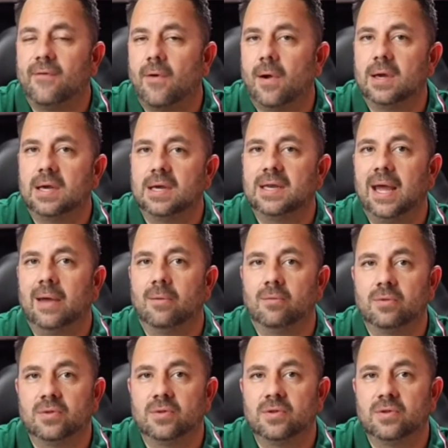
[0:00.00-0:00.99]
that far into
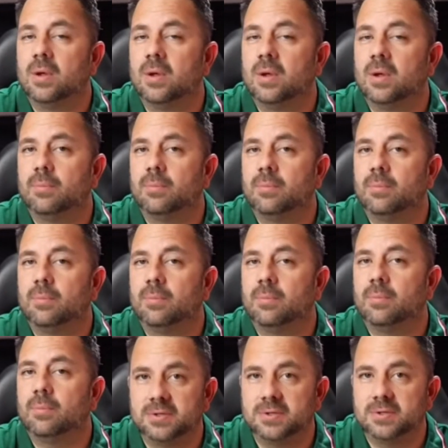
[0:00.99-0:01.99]
debt with doing
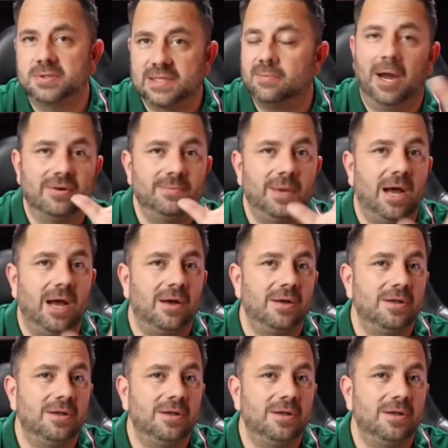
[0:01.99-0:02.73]
Postmates.